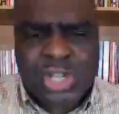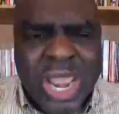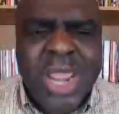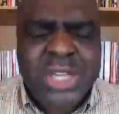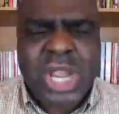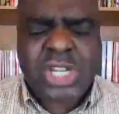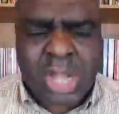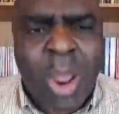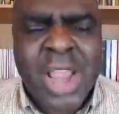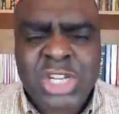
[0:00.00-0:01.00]
Jesus
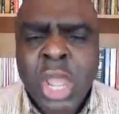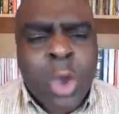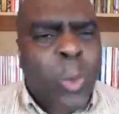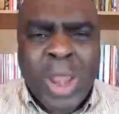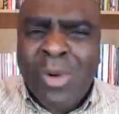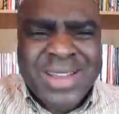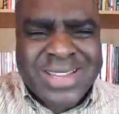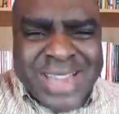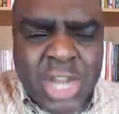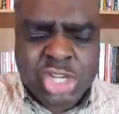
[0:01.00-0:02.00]
Christ. We
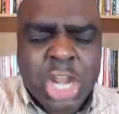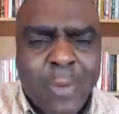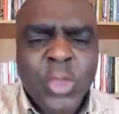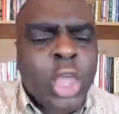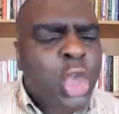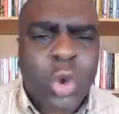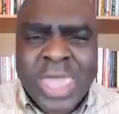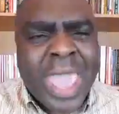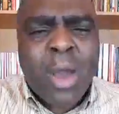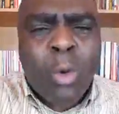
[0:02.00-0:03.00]
resist you. You
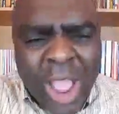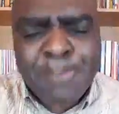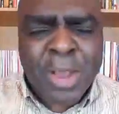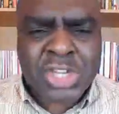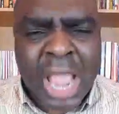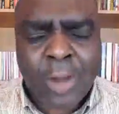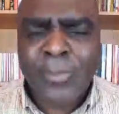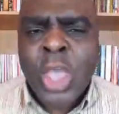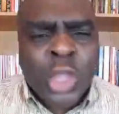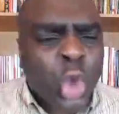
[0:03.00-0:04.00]
can't wipe us
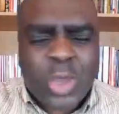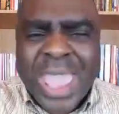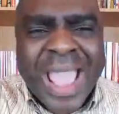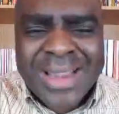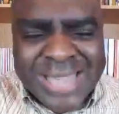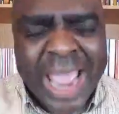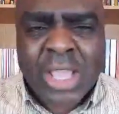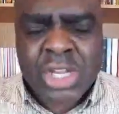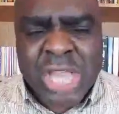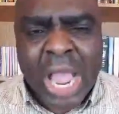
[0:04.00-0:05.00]
out, you can't
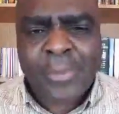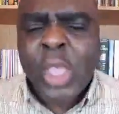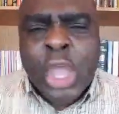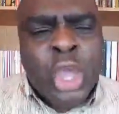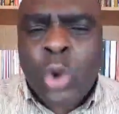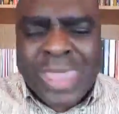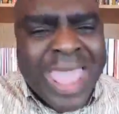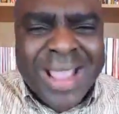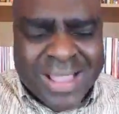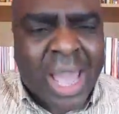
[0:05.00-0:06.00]
take us out, you
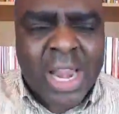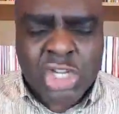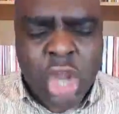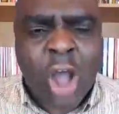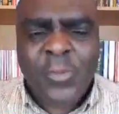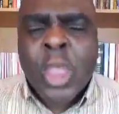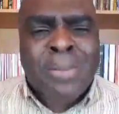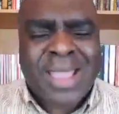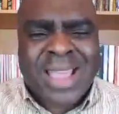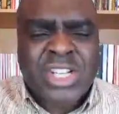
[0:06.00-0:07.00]
can't cut us
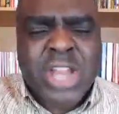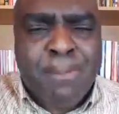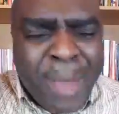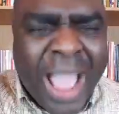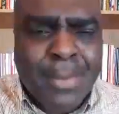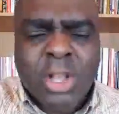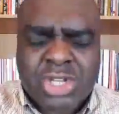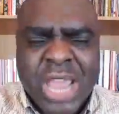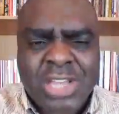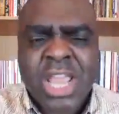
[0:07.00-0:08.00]
off because the Bible
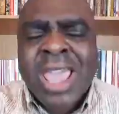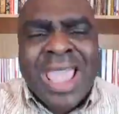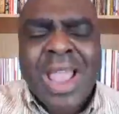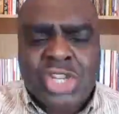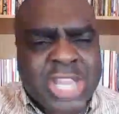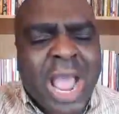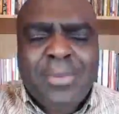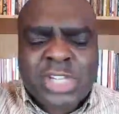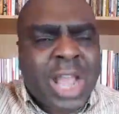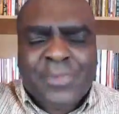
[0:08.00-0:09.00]
says in
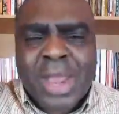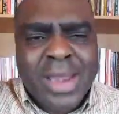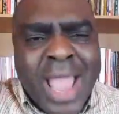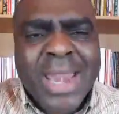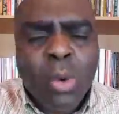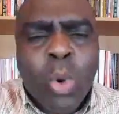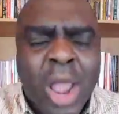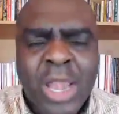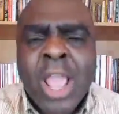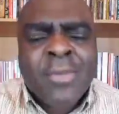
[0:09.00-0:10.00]
Psalm chapter 91,